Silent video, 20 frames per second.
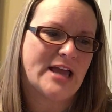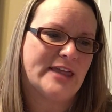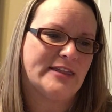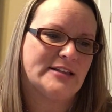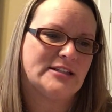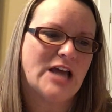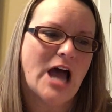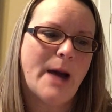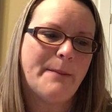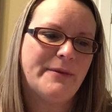at
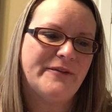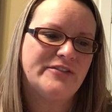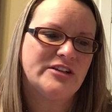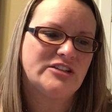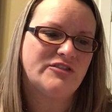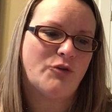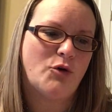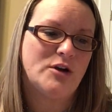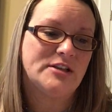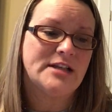the top of
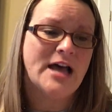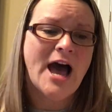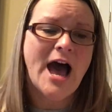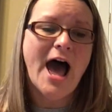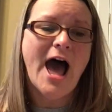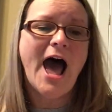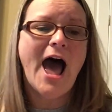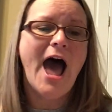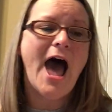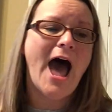his voice,
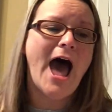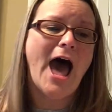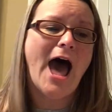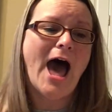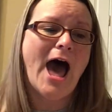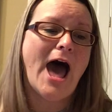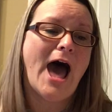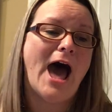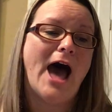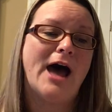"Ha ha ha
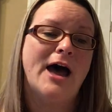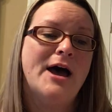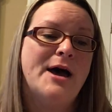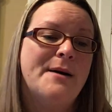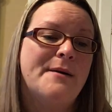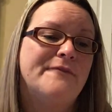ha!